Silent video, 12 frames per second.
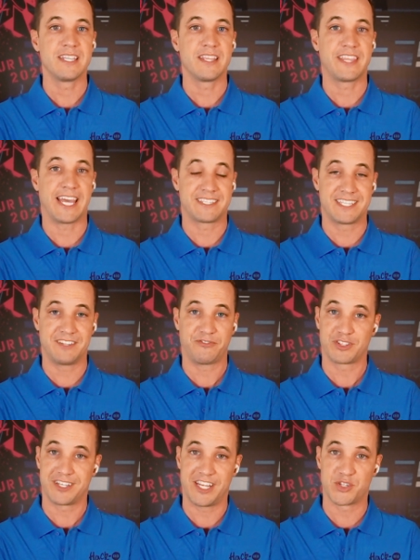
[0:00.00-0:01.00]
That's it for
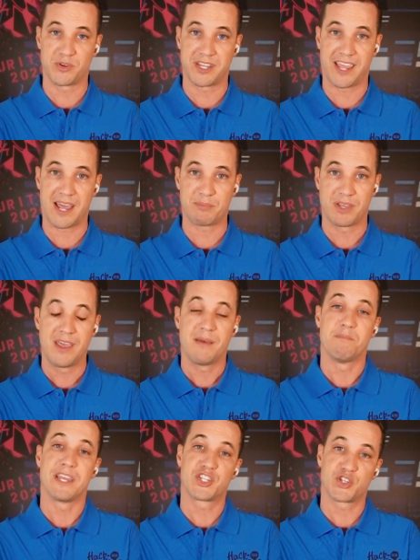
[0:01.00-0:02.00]
today's recap.
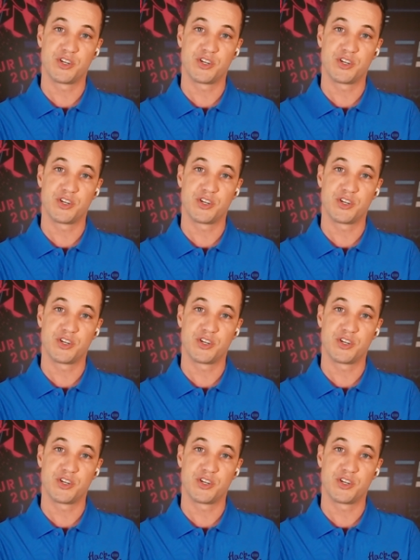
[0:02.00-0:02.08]
Make sure